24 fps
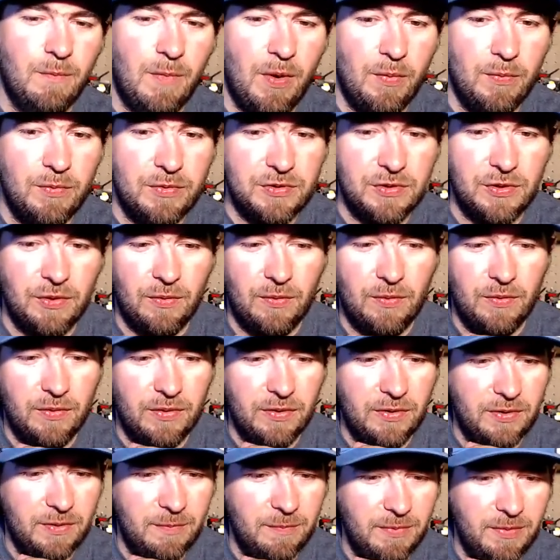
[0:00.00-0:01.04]
mow his yard
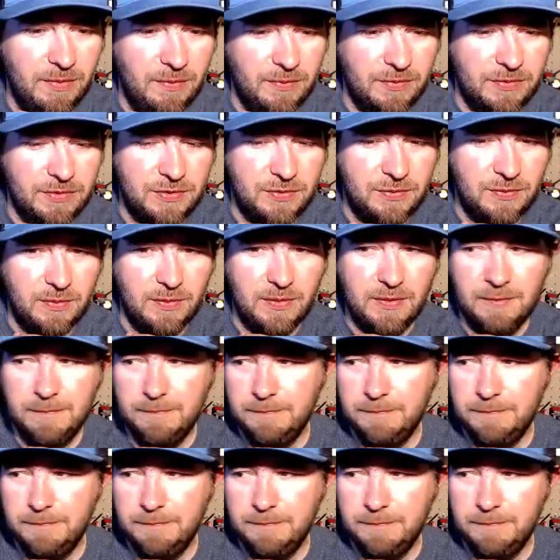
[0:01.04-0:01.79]
in the middle of the stream.